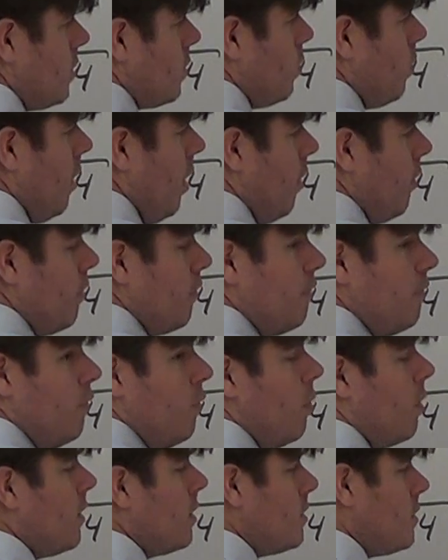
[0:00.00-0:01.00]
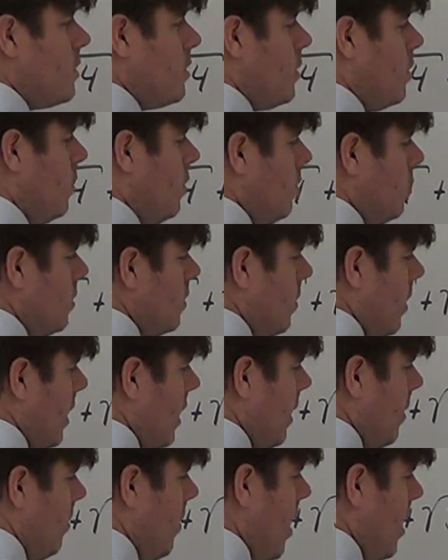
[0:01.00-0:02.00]
square root of 4? It's 2, so I
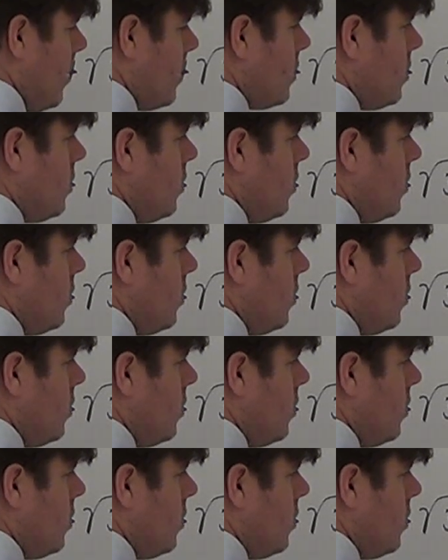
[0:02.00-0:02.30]
get minus